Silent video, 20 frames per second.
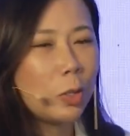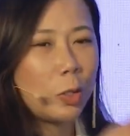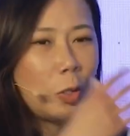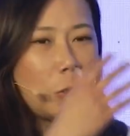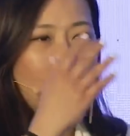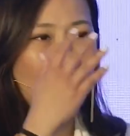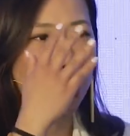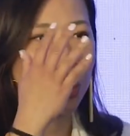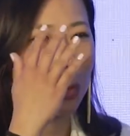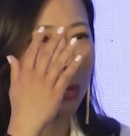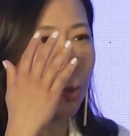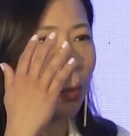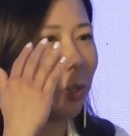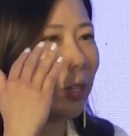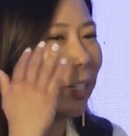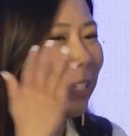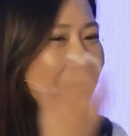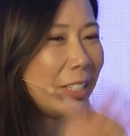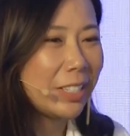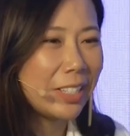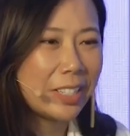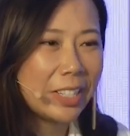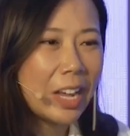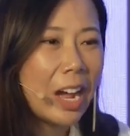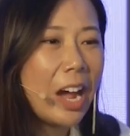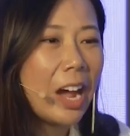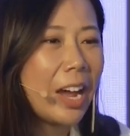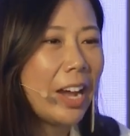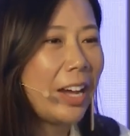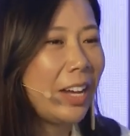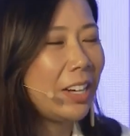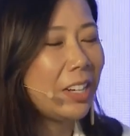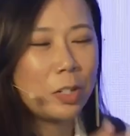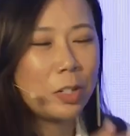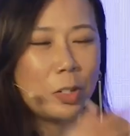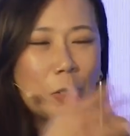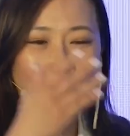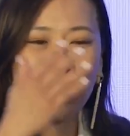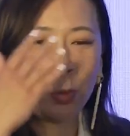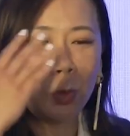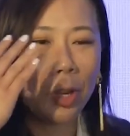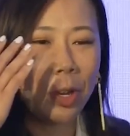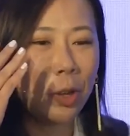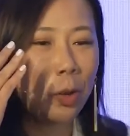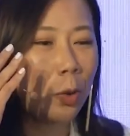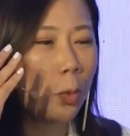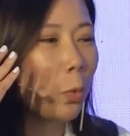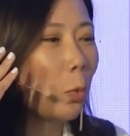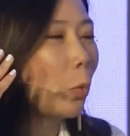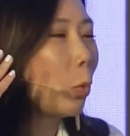to a design to a